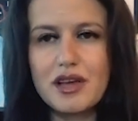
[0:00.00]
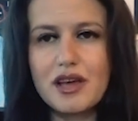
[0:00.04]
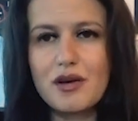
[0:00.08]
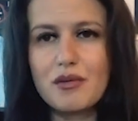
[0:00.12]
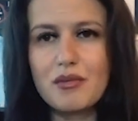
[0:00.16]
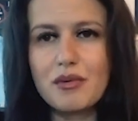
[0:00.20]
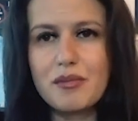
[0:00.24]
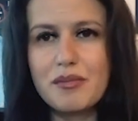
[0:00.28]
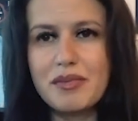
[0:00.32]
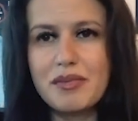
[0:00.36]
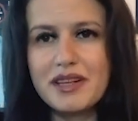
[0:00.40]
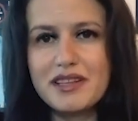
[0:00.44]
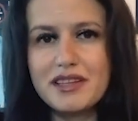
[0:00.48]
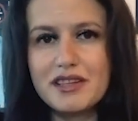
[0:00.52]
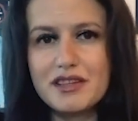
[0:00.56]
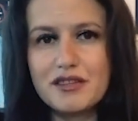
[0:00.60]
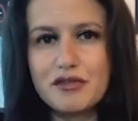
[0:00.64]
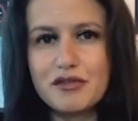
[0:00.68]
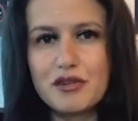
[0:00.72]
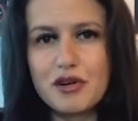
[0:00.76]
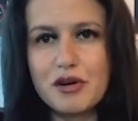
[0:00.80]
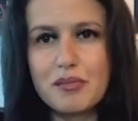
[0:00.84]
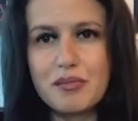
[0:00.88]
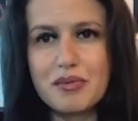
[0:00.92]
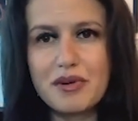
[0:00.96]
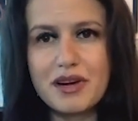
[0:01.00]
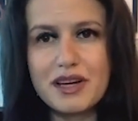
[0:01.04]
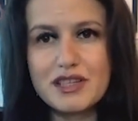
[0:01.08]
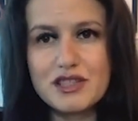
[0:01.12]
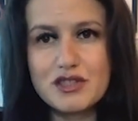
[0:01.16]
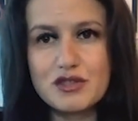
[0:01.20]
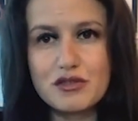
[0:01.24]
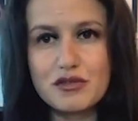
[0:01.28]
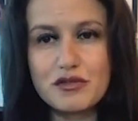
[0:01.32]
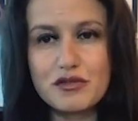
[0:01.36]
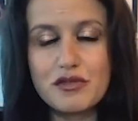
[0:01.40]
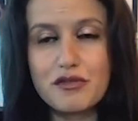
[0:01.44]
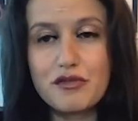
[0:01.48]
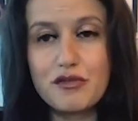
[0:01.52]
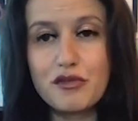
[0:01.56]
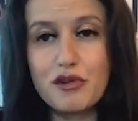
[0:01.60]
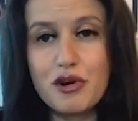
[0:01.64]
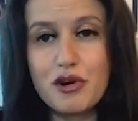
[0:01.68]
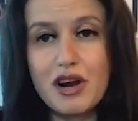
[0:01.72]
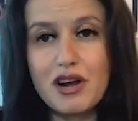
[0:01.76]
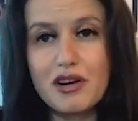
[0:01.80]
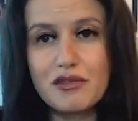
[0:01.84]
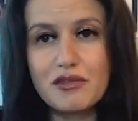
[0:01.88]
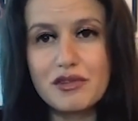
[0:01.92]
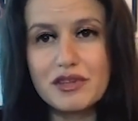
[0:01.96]
We built it for a price of
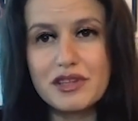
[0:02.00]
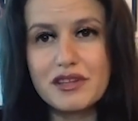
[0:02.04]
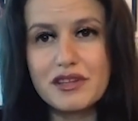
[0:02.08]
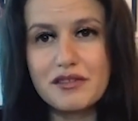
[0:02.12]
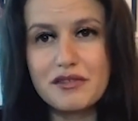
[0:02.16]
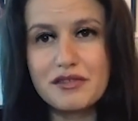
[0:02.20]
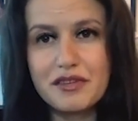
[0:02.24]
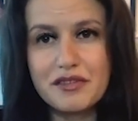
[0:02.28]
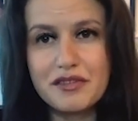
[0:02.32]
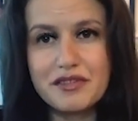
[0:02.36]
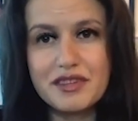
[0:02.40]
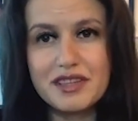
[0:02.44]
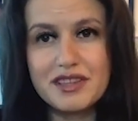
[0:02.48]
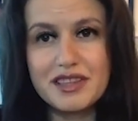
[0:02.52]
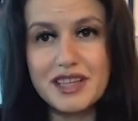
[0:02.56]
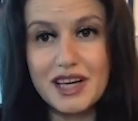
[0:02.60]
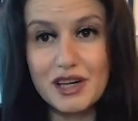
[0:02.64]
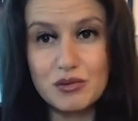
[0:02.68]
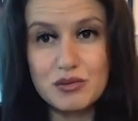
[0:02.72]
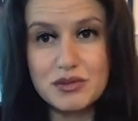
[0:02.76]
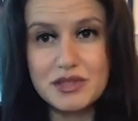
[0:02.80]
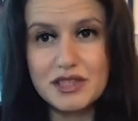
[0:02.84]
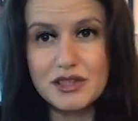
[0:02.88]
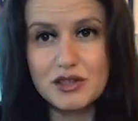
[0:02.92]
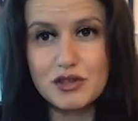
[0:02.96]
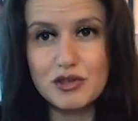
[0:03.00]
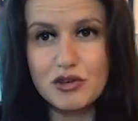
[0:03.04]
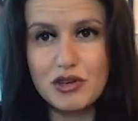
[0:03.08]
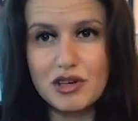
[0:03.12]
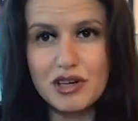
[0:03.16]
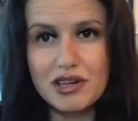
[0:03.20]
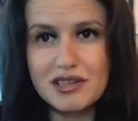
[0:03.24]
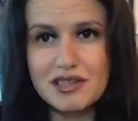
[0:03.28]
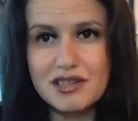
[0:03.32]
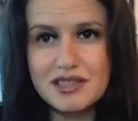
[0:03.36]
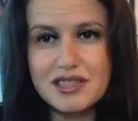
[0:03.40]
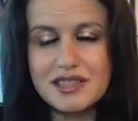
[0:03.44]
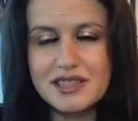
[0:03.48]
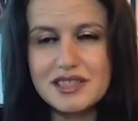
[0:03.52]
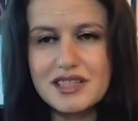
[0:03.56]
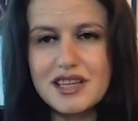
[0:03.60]
$450,000,